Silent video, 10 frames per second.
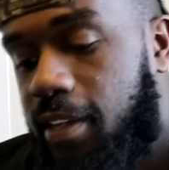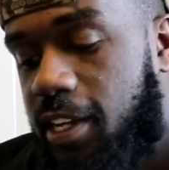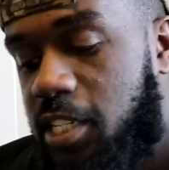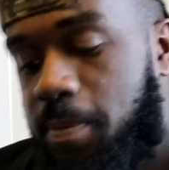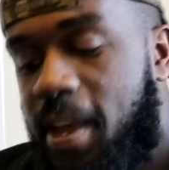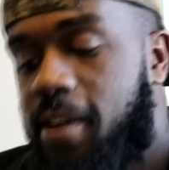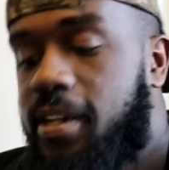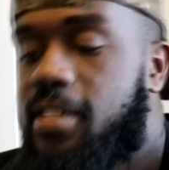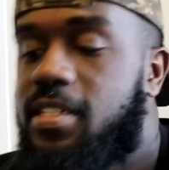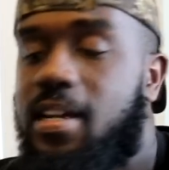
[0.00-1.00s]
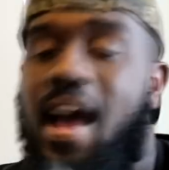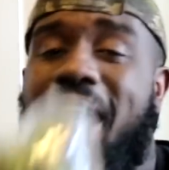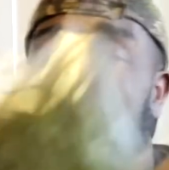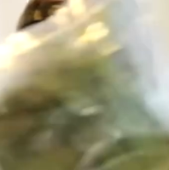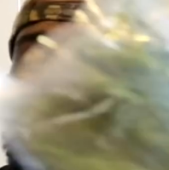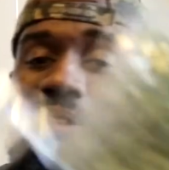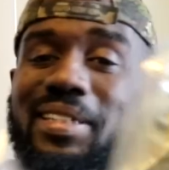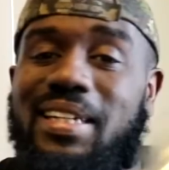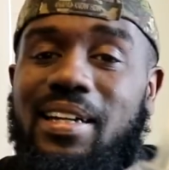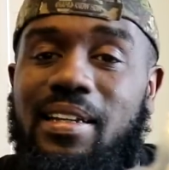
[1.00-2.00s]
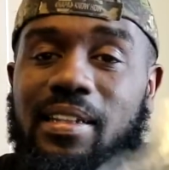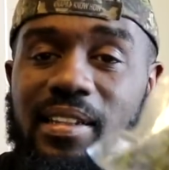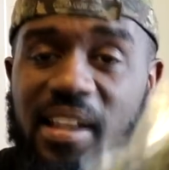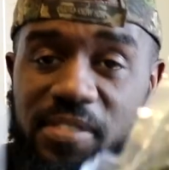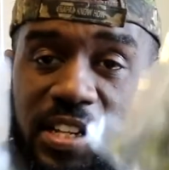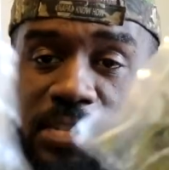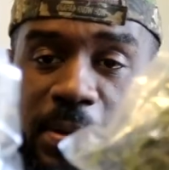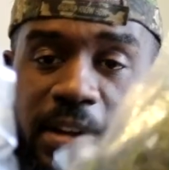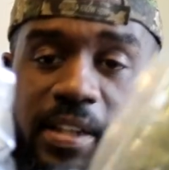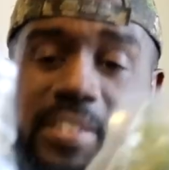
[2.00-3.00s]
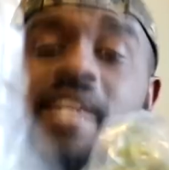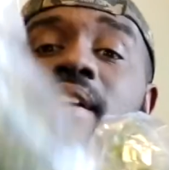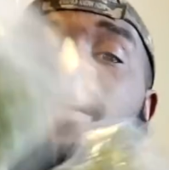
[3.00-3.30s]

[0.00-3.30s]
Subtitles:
Asparagus. I absolutely love asparagus.